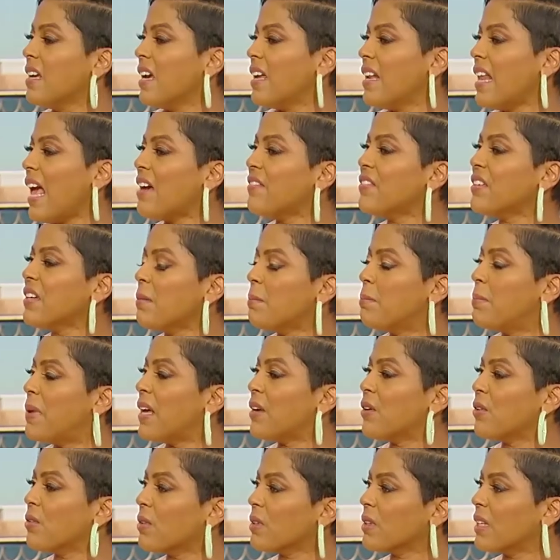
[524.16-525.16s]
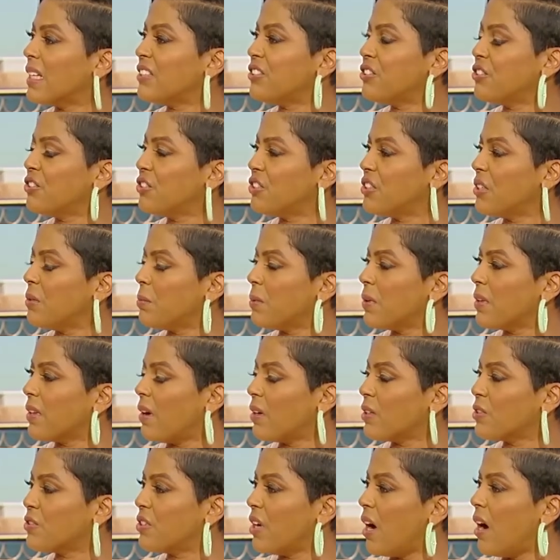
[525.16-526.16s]
and having a better relationship with
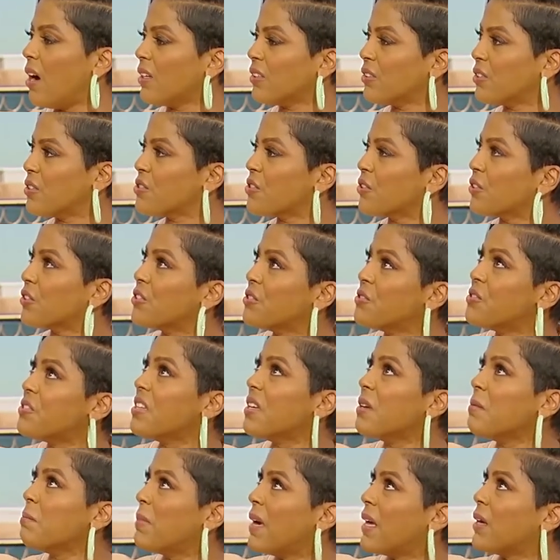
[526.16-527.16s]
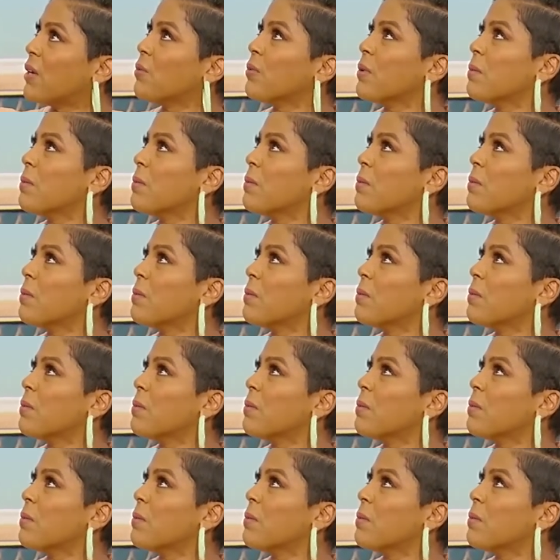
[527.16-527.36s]
our doctors. Are you seeing better